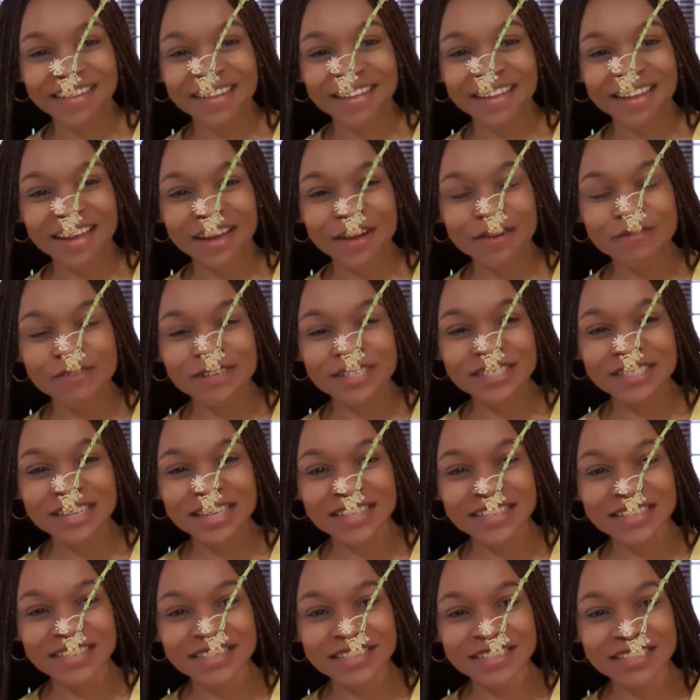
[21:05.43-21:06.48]
I wish I
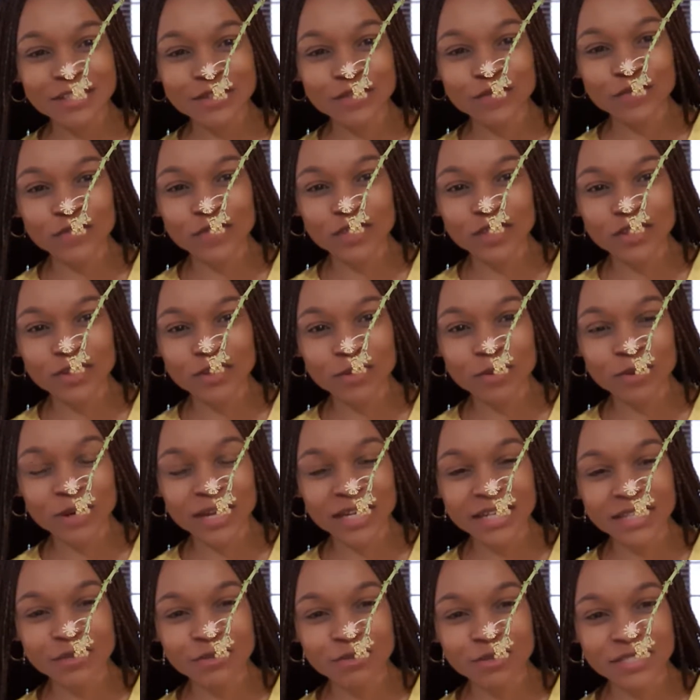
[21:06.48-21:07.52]
did this video
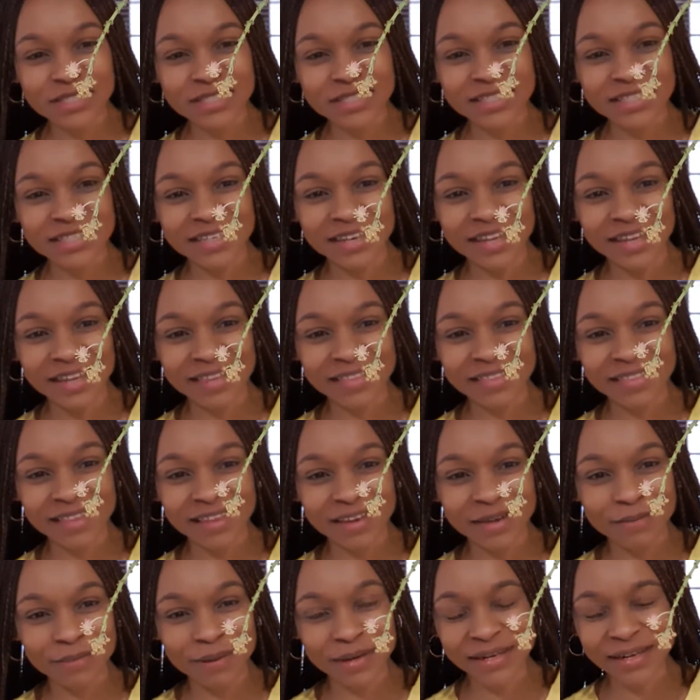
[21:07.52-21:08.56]
while it was still like
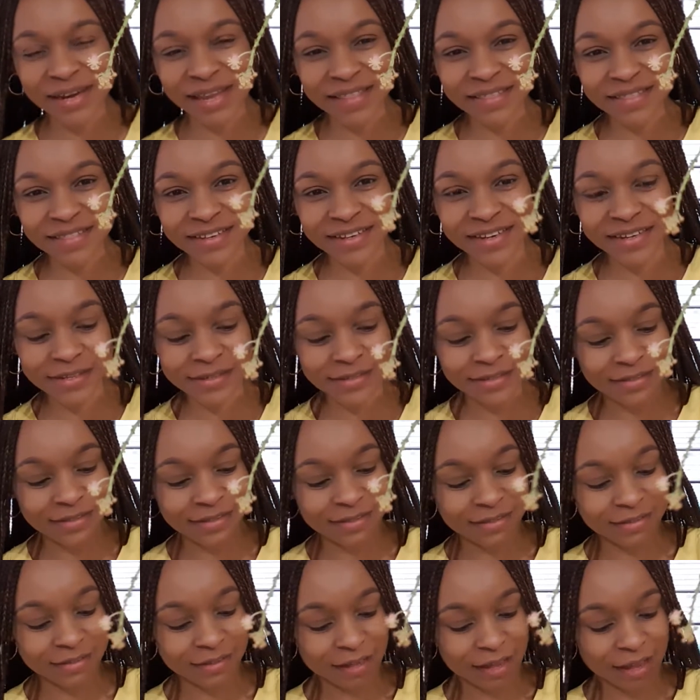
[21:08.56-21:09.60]
that, but
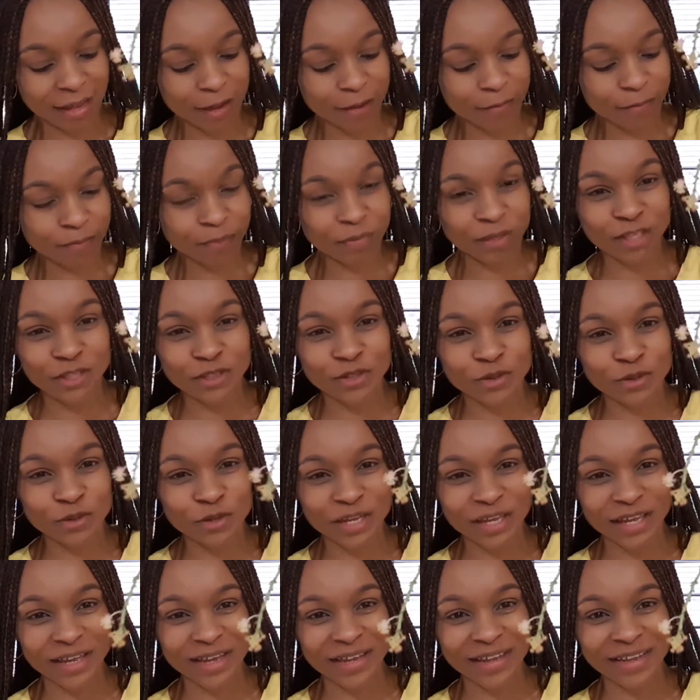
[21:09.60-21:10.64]
nonetheless, it's
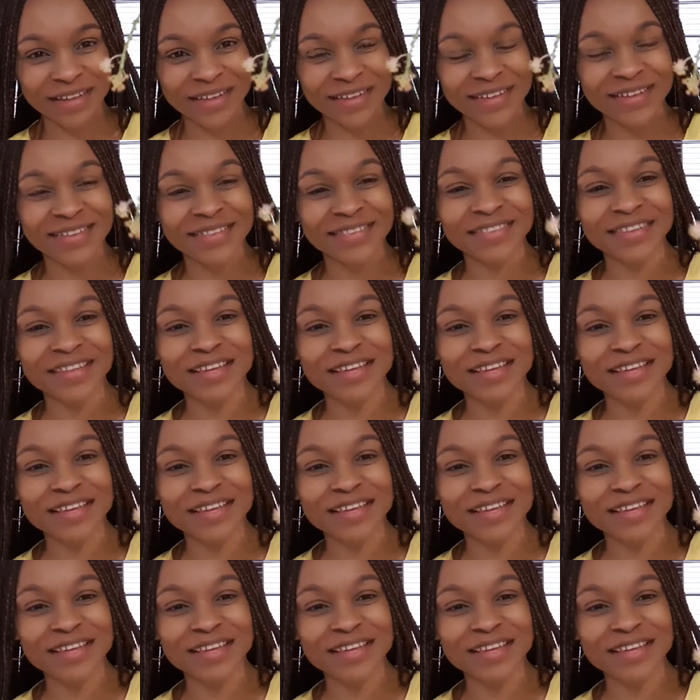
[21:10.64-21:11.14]
okay.